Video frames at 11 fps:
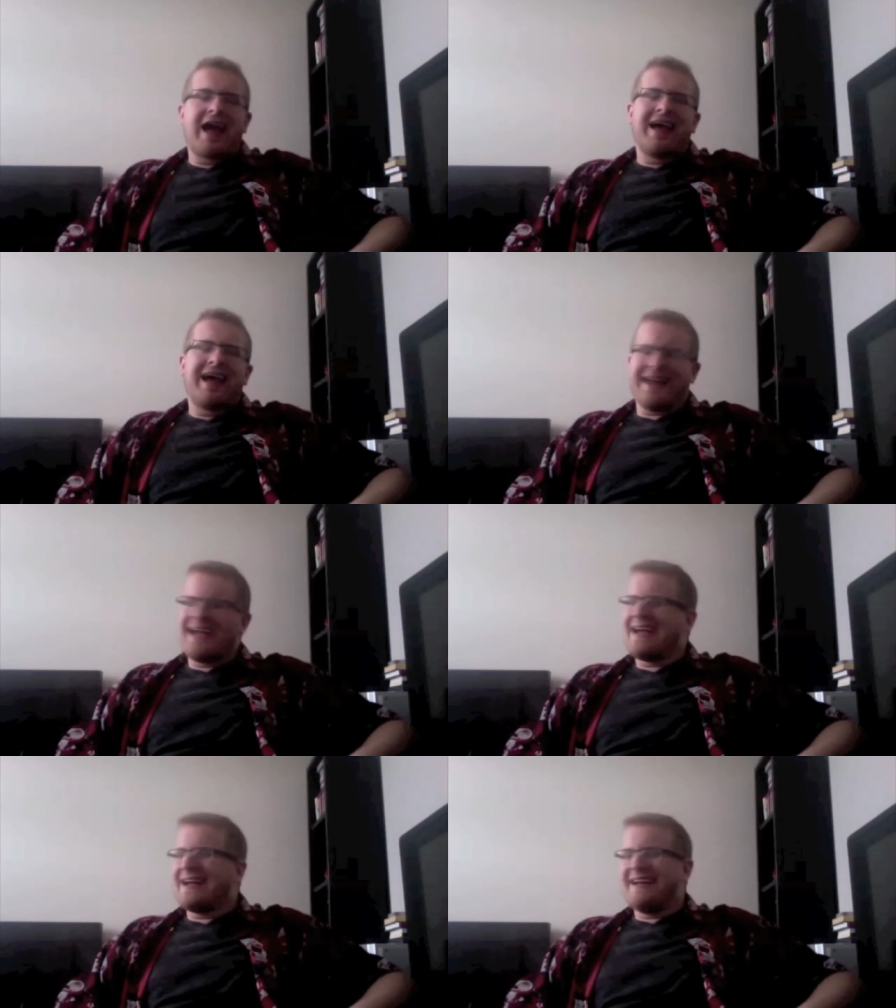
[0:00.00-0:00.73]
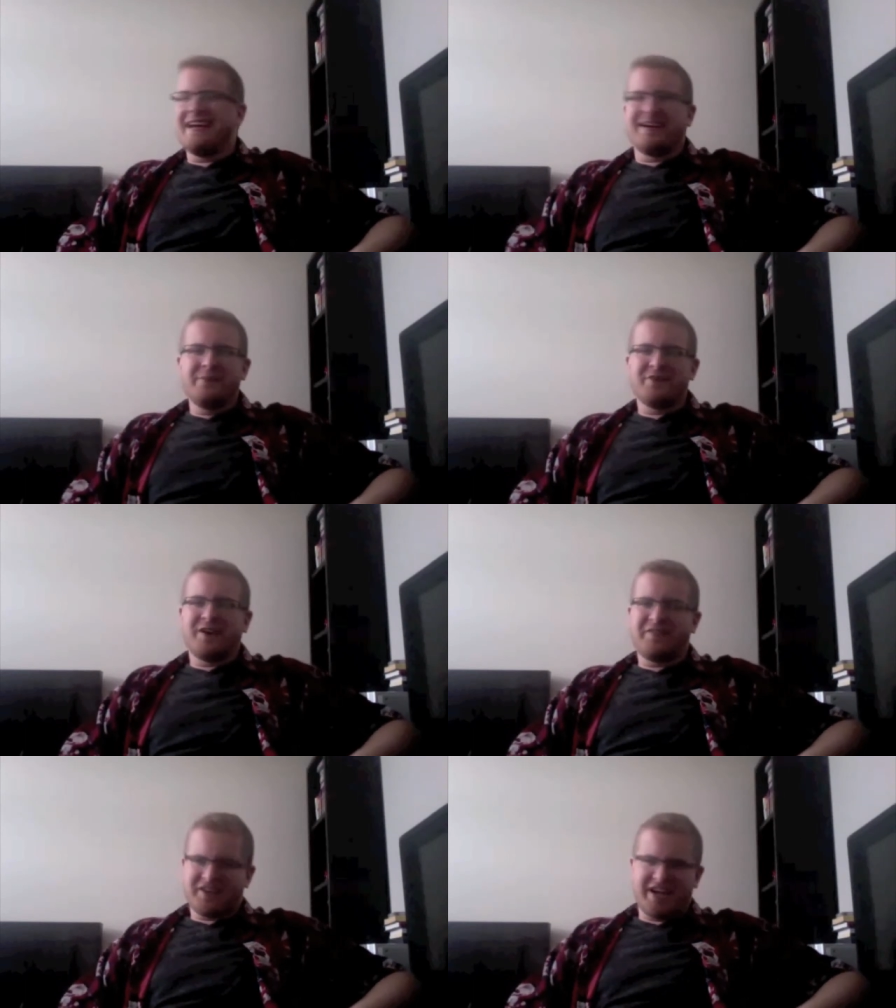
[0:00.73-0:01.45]
Again, he comes
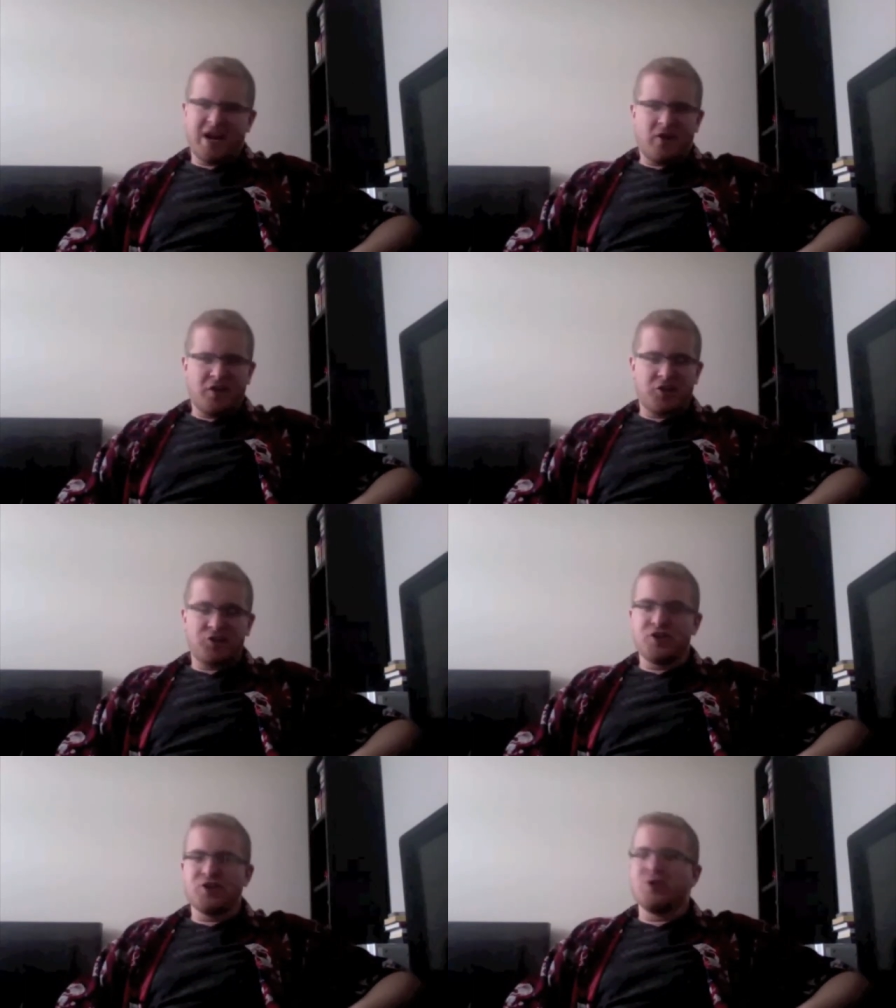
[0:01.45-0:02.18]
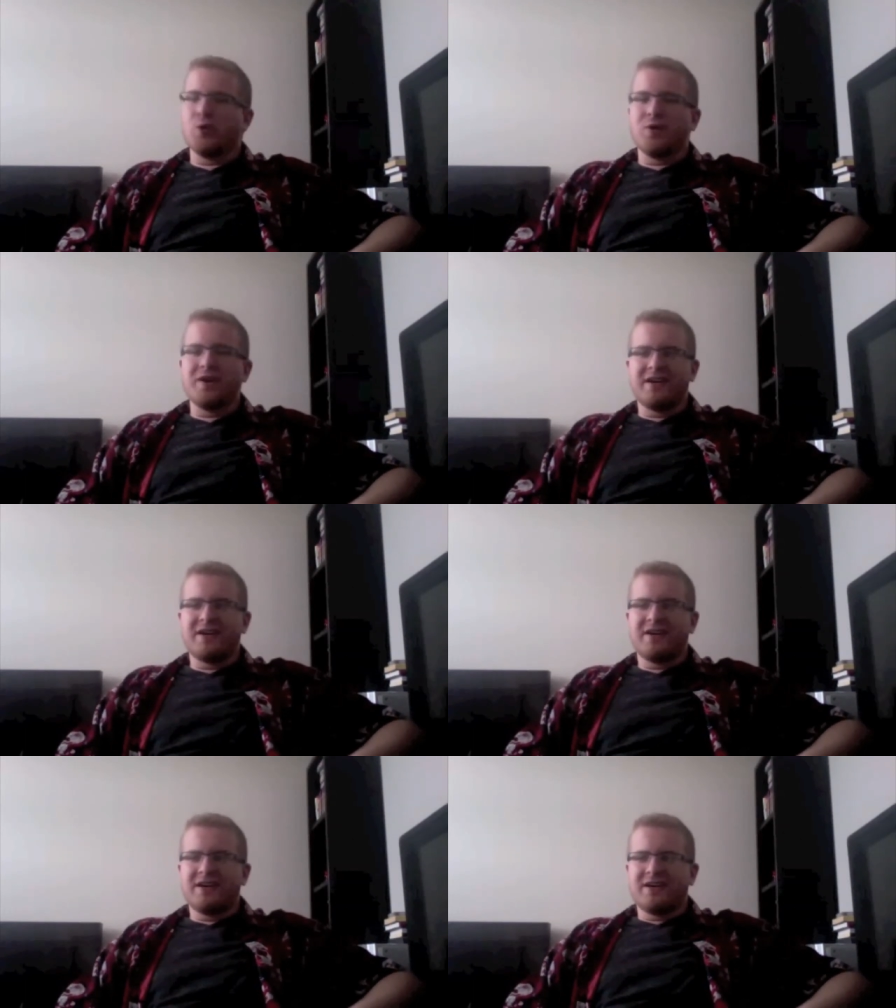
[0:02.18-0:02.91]
off as a Gary Stu,
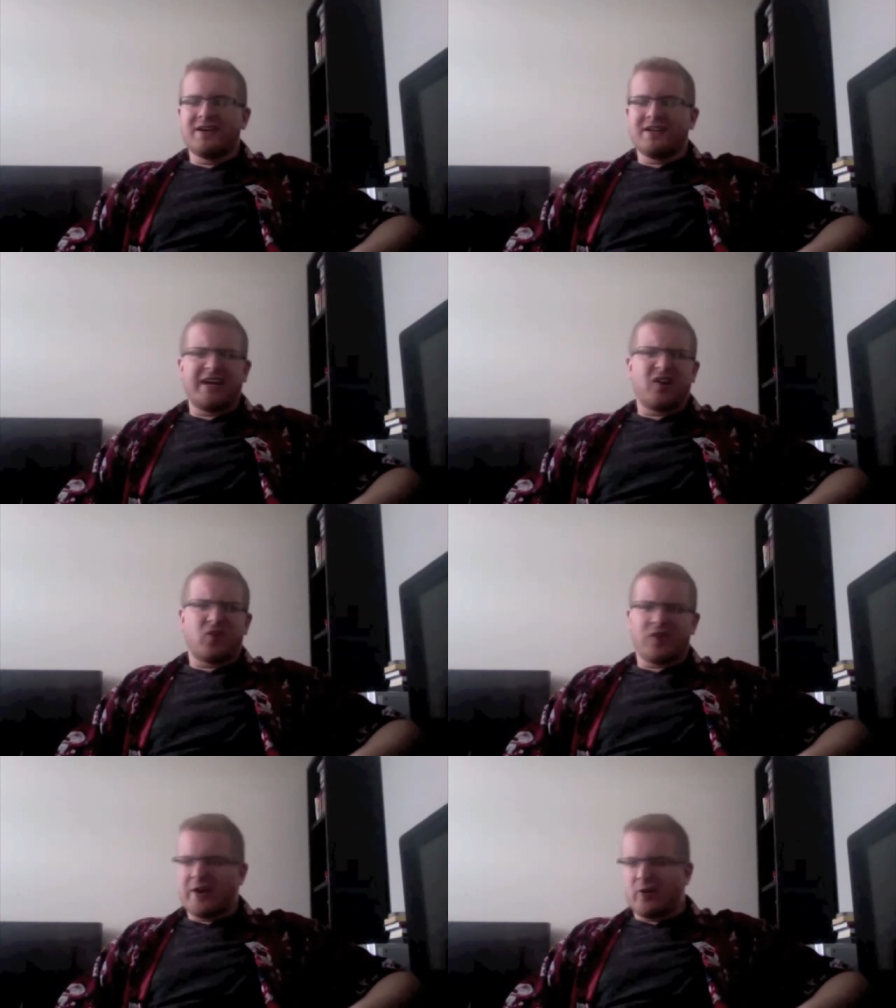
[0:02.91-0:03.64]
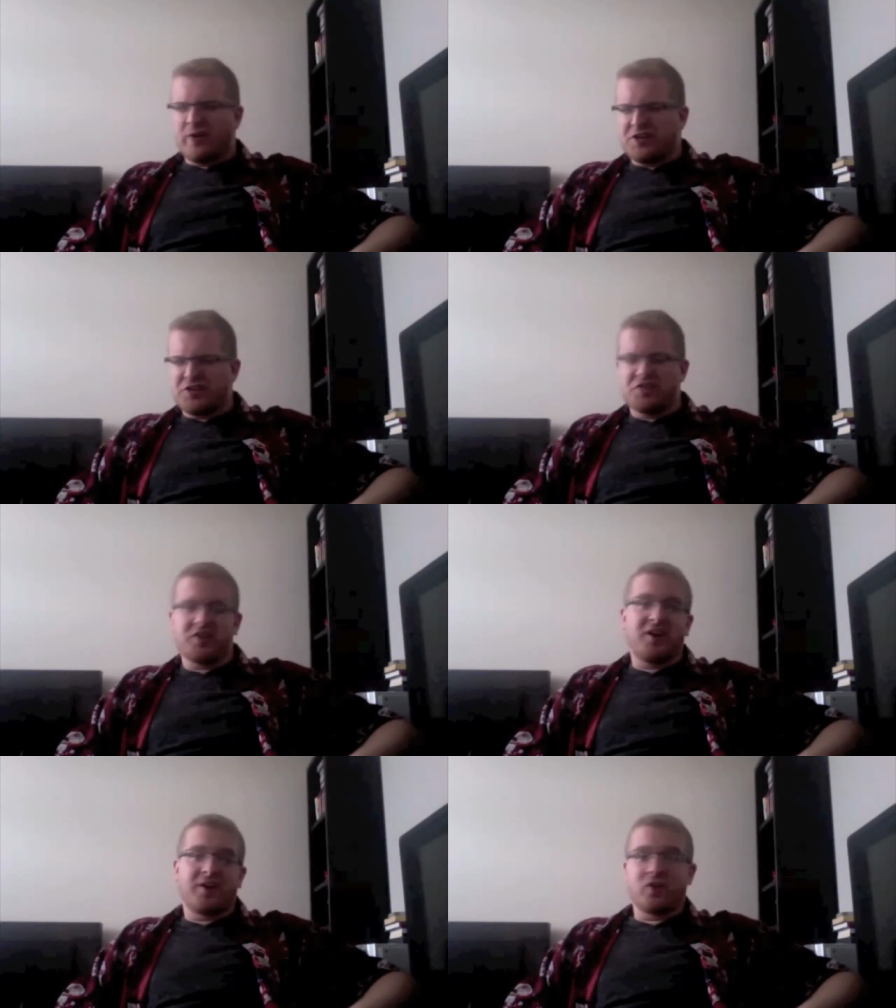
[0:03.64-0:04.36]
like Gregory
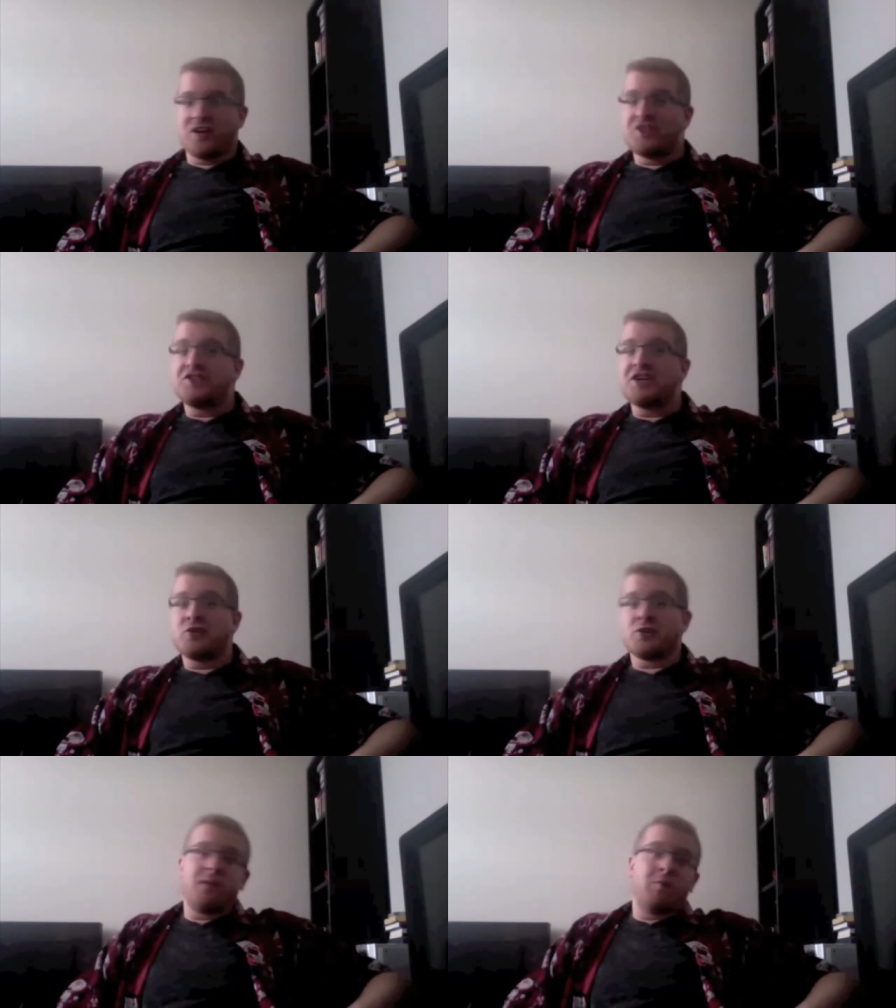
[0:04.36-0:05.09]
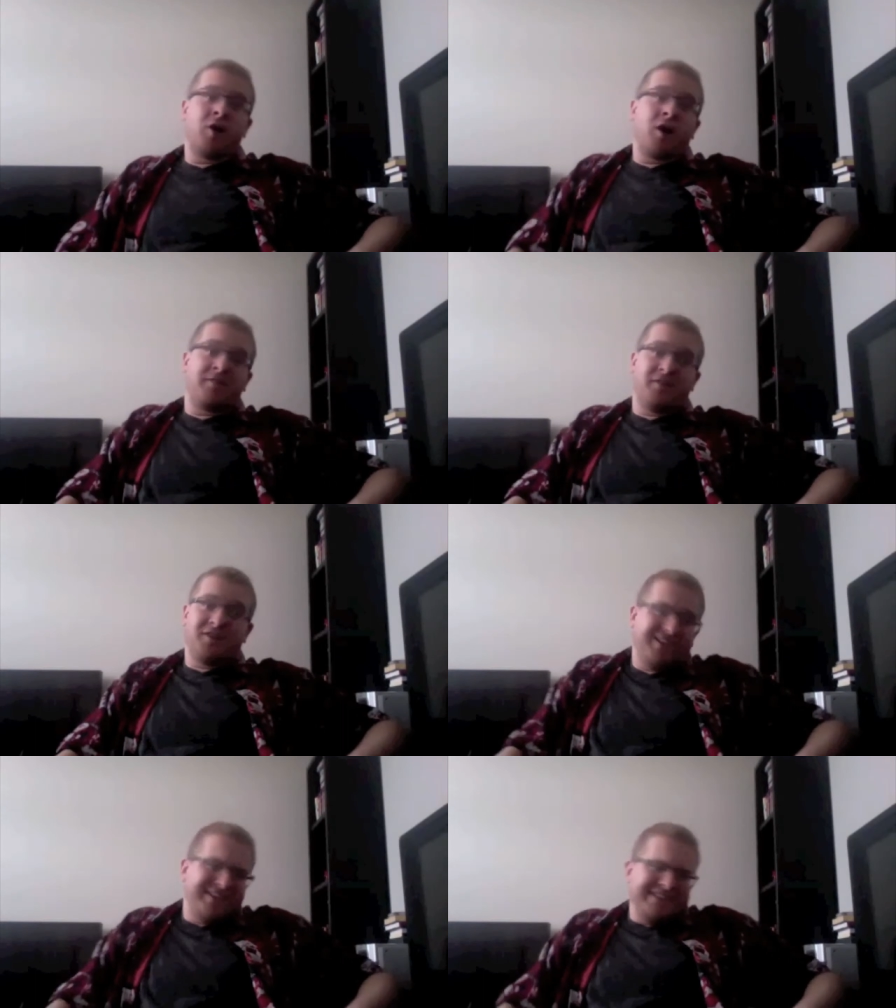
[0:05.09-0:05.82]
Stark or the Sentry in
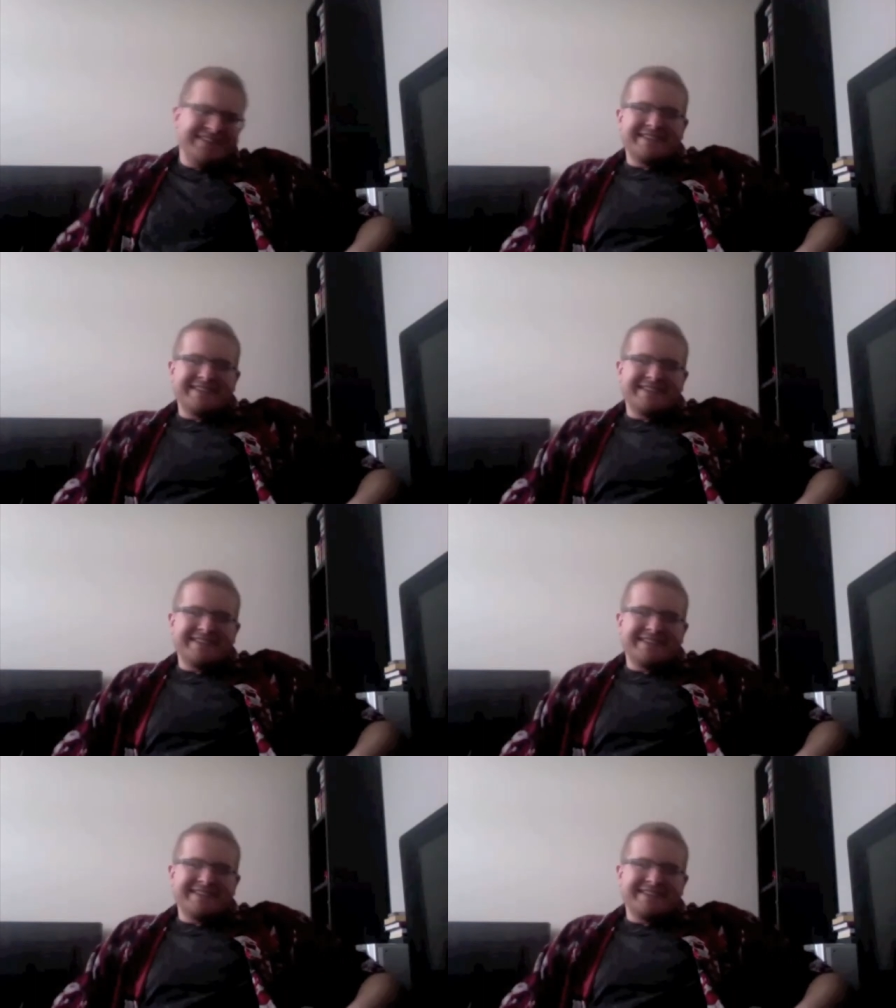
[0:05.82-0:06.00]
Marvel.